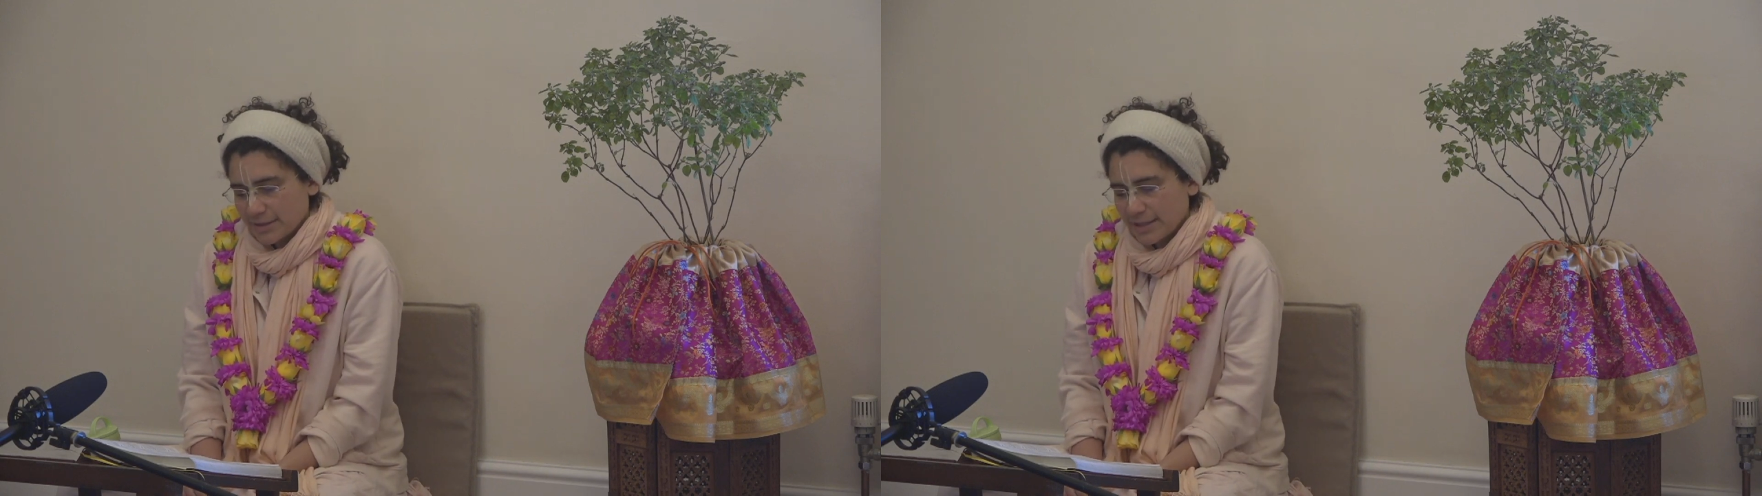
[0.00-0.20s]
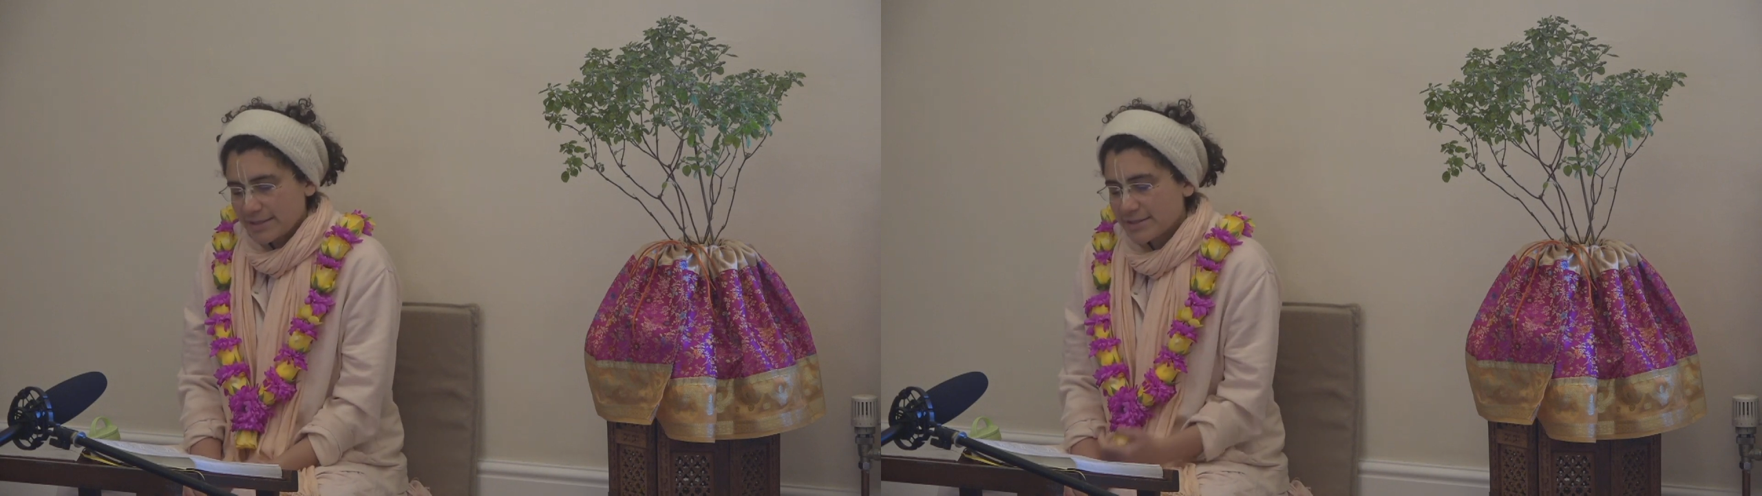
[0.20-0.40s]

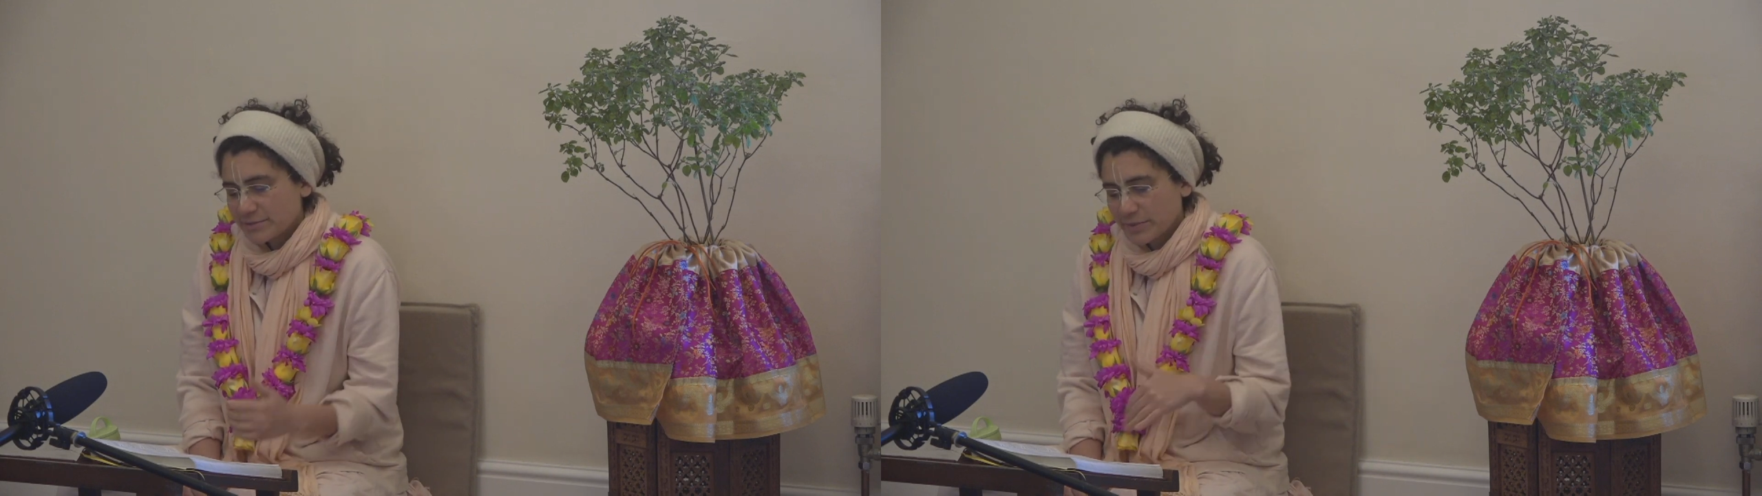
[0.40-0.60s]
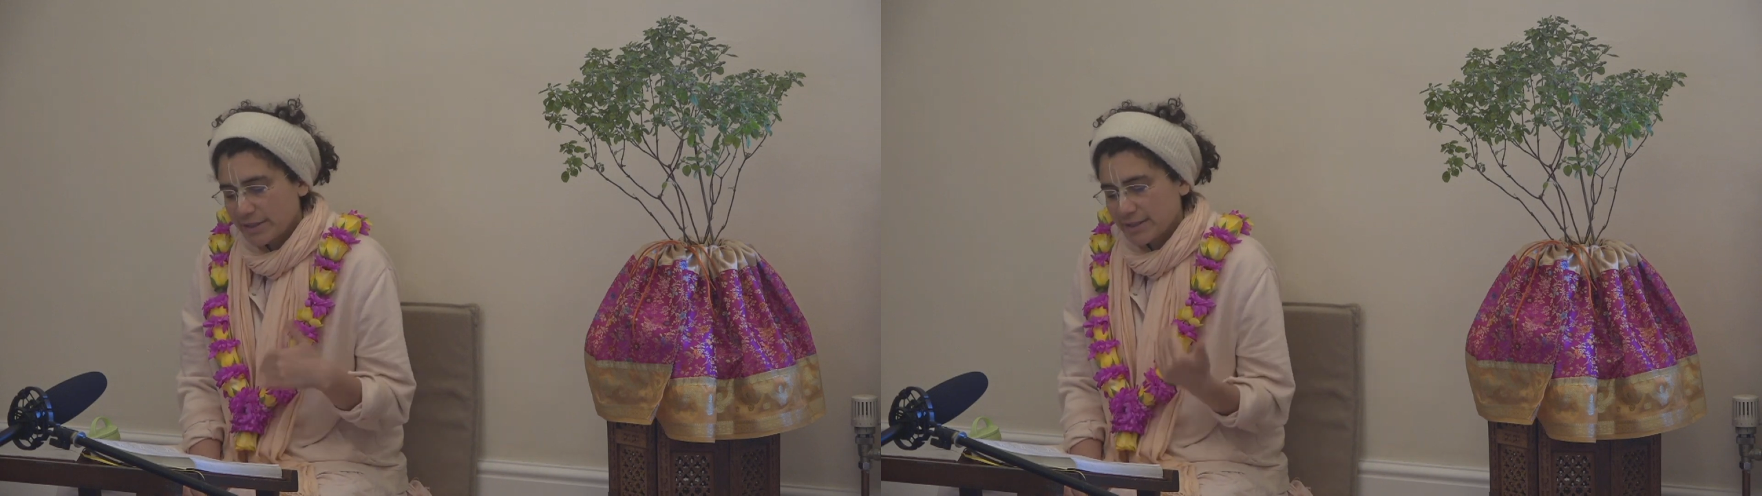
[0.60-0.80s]

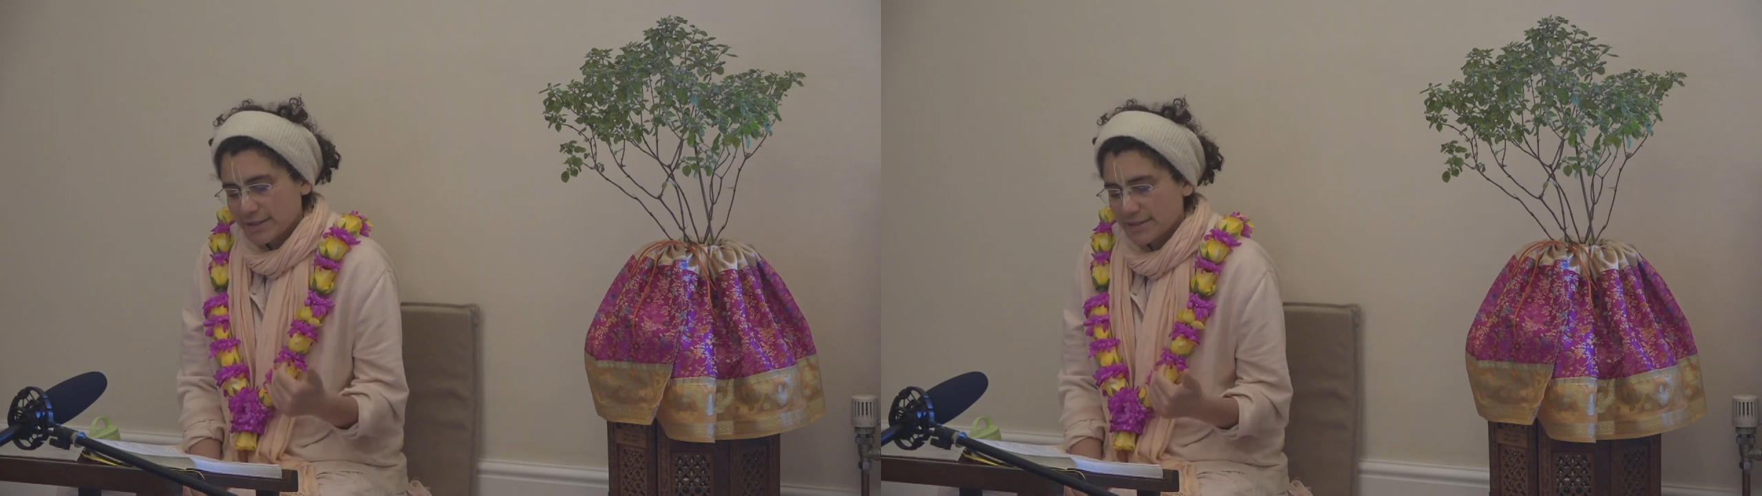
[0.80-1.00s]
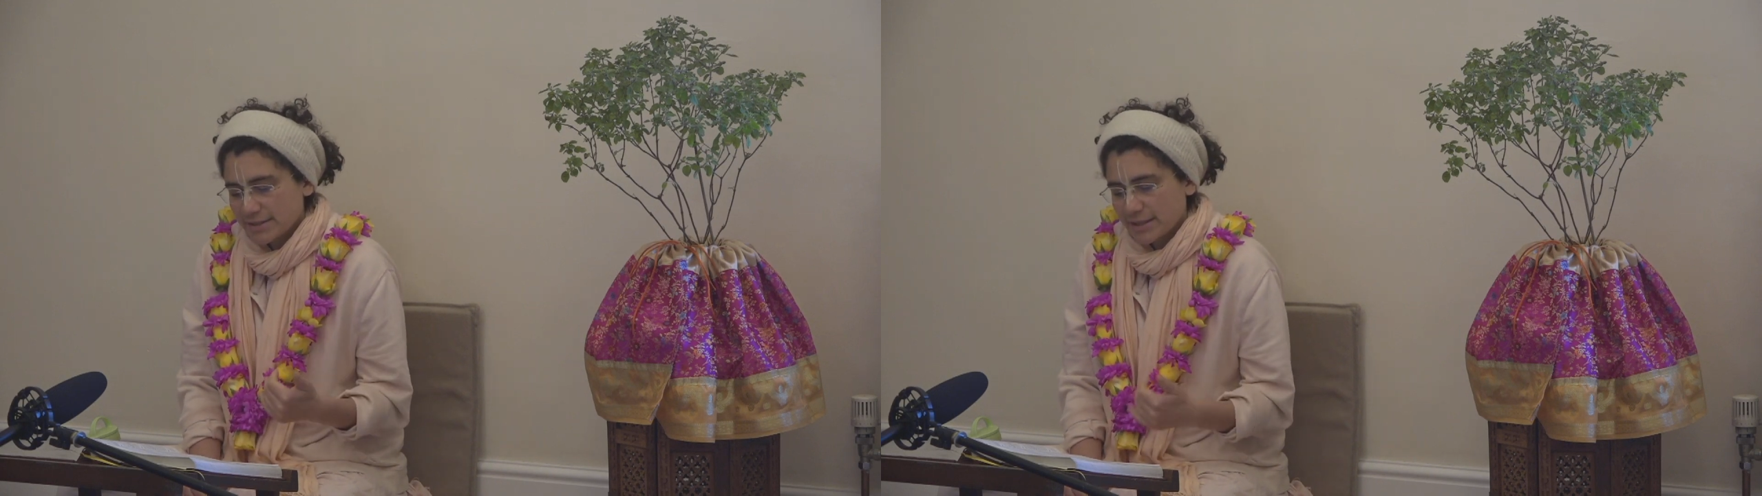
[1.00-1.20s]
His sweetness